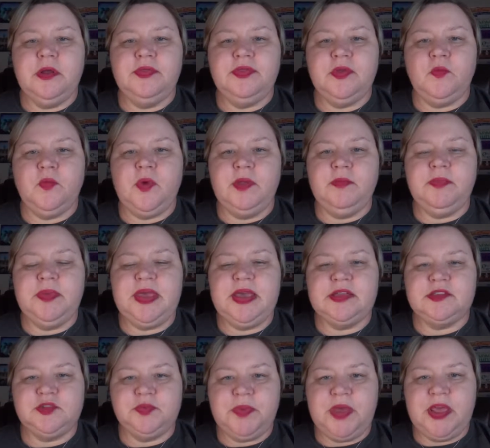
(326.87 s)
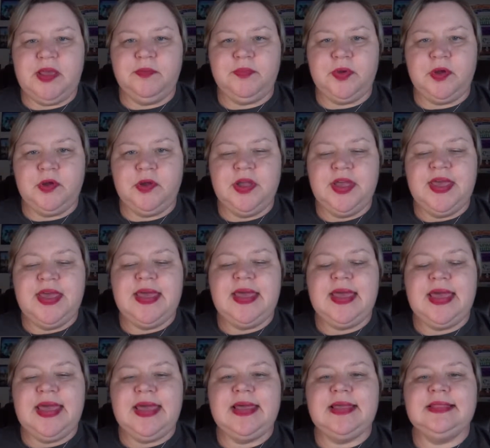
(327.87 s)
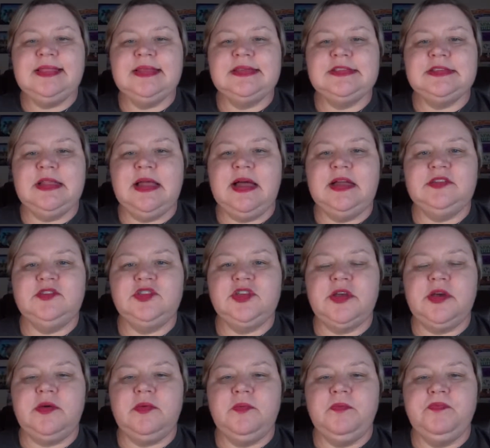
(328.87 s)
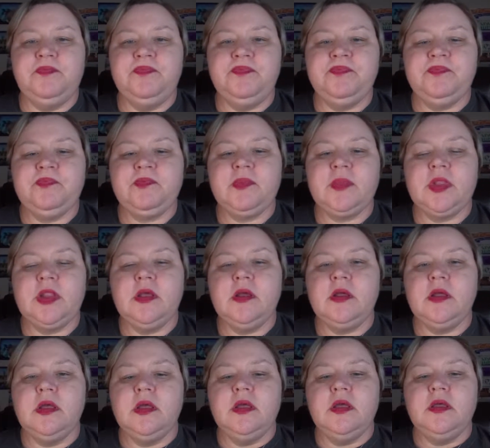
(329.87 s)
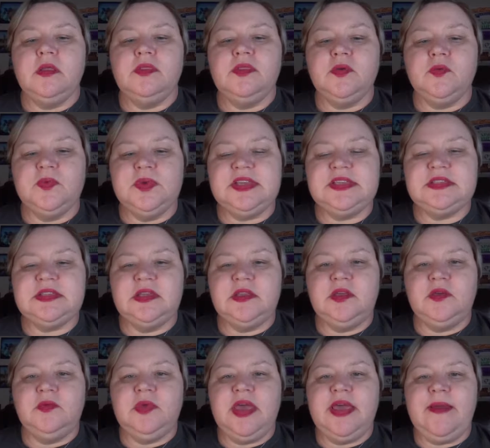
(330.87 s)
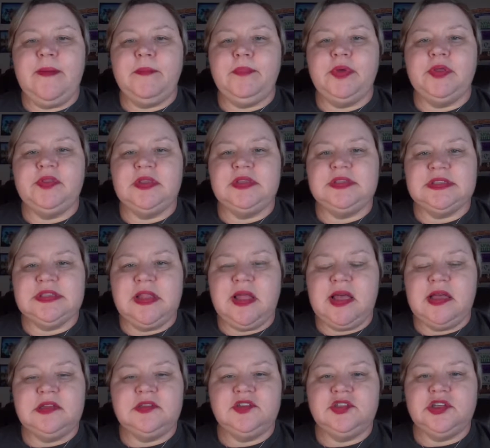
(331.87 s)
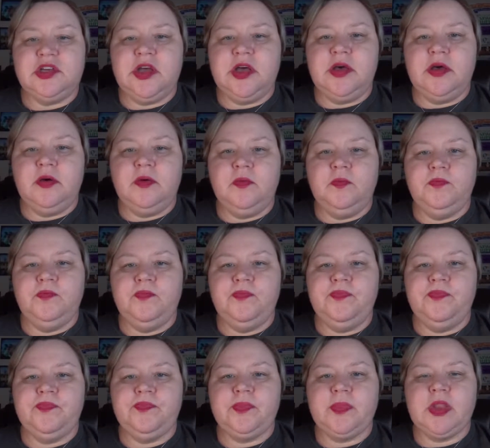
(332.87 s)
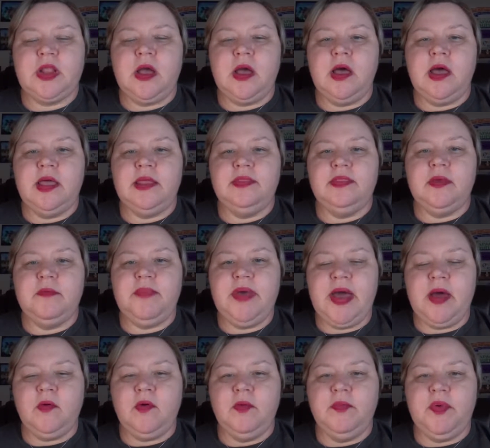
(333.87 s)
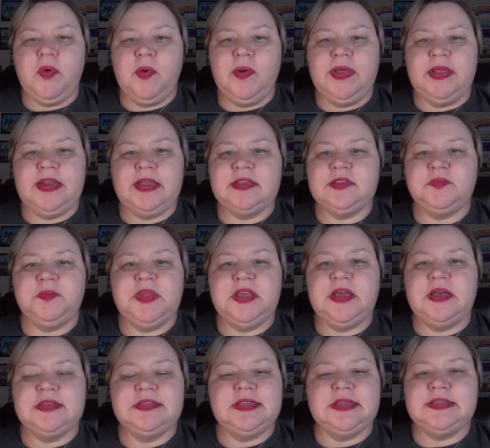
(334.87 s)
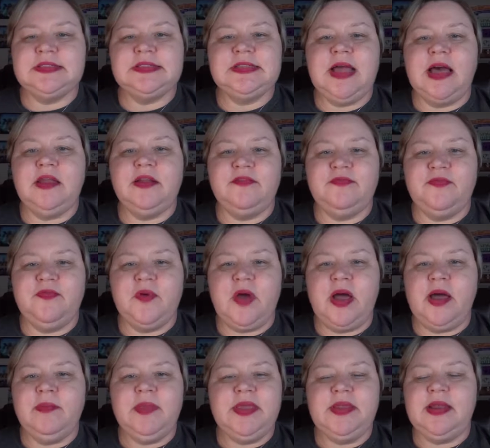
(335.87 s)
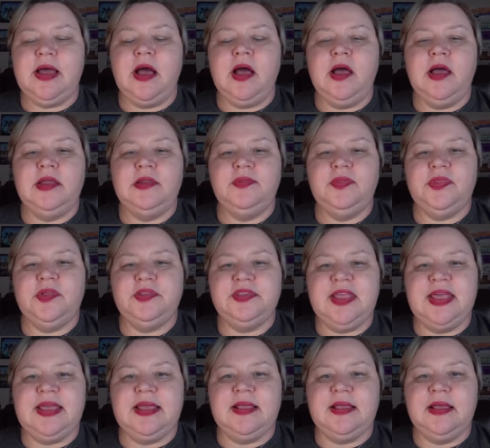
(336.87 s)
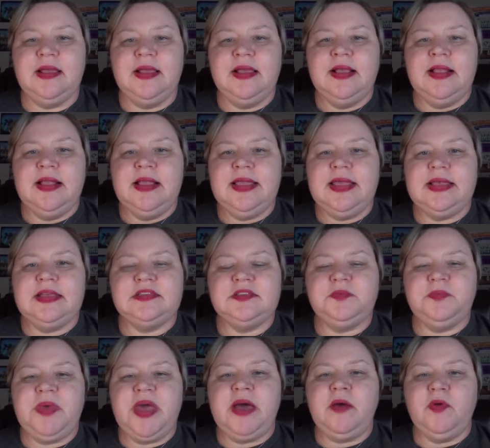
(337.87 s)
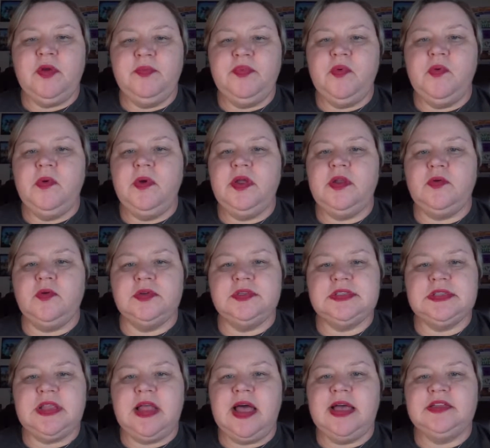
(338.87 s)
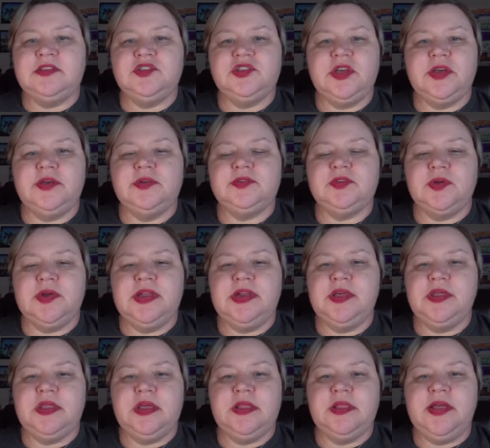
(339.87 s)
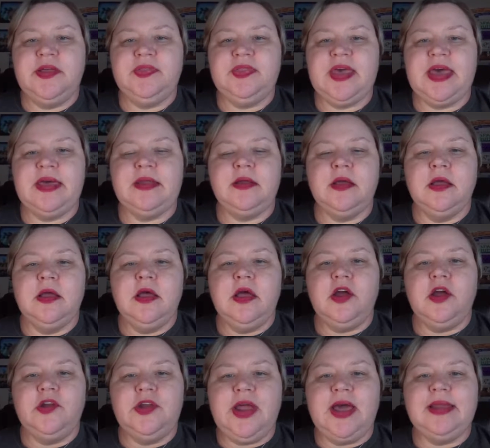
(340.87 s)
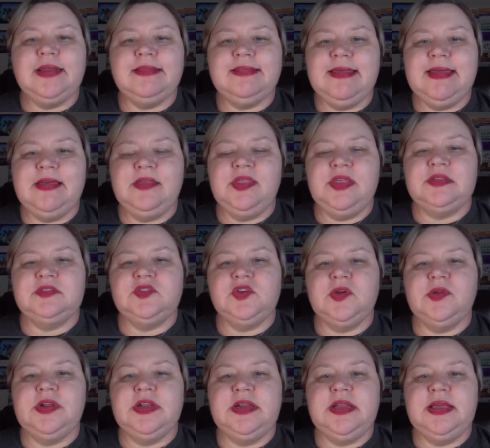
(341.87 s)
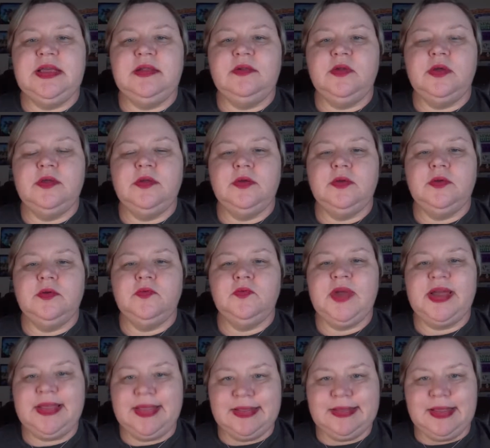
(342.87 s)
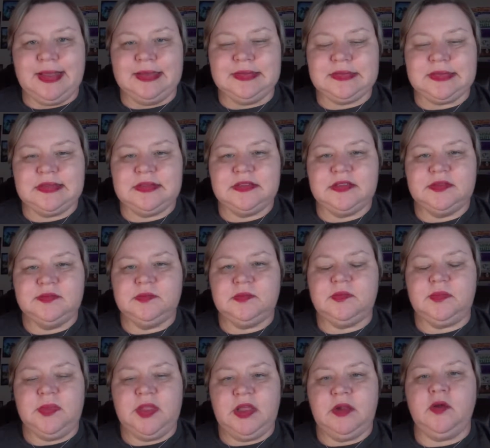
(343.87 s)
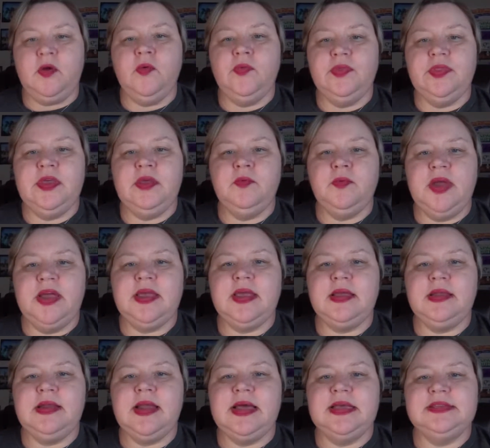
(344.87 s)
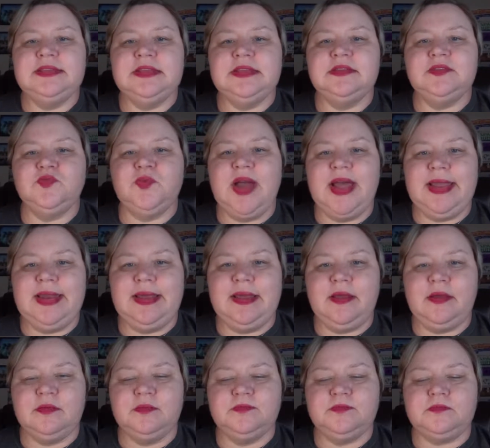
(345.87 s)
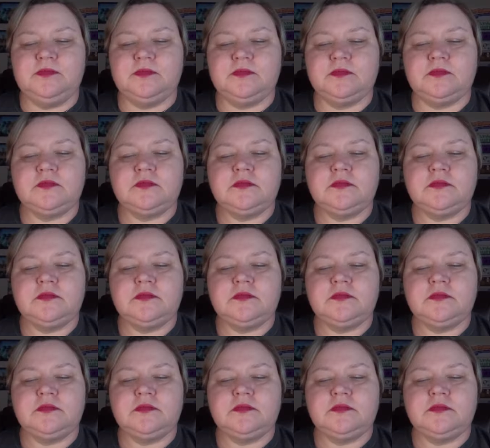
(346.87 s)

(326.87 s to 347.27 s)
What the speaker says: one-page paper, and the slideshow. The reason you can't put the slideshow on the PowerPoint is because it's not on the link is PowerPoint or slideshows or anything like that are not a link that Turnitin recognizes. It only recognizes writing.